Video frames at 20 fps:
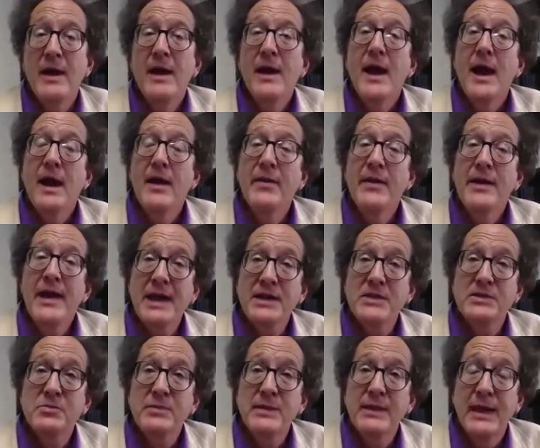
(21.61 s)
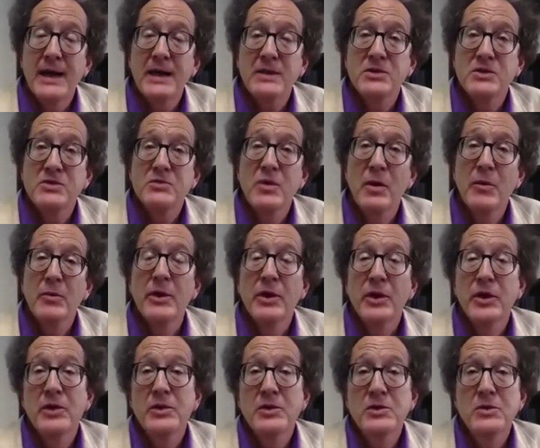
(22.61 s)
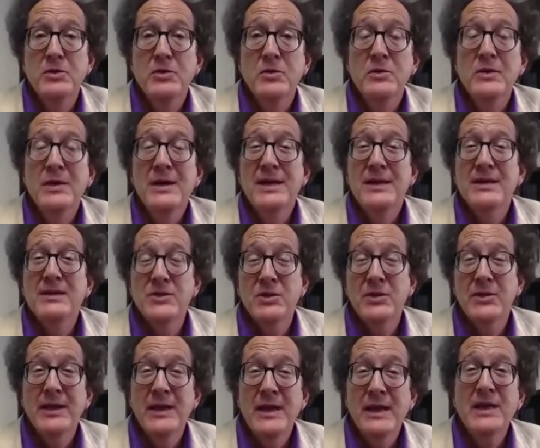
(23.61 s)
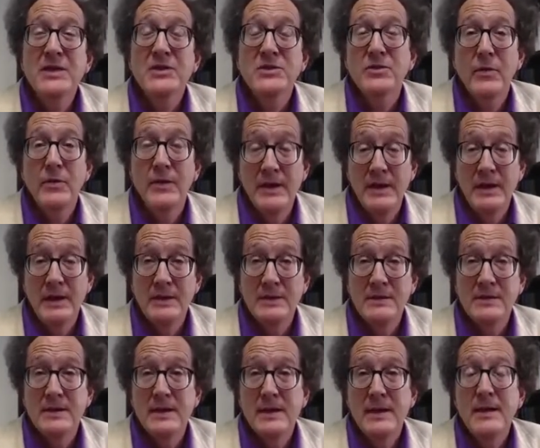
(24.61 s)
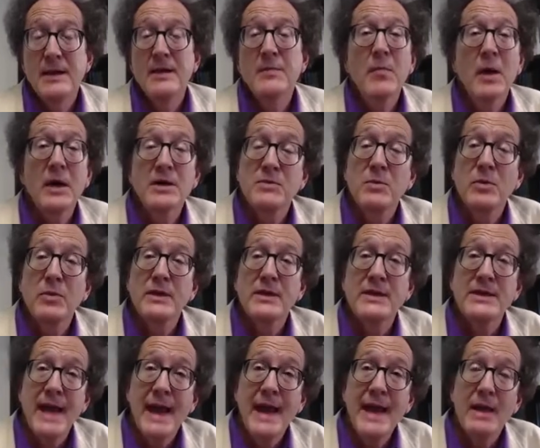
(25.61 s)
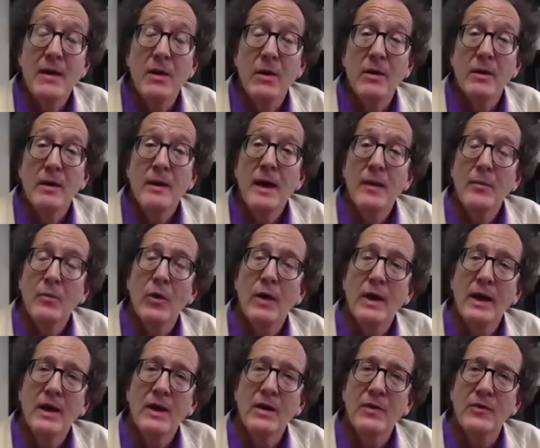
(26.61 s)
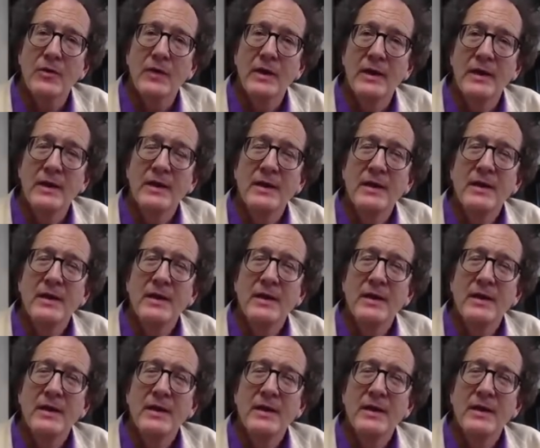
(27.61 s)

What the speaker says: And in the next three lectures, what we're going to do is look at each of these in much more detail and more carefully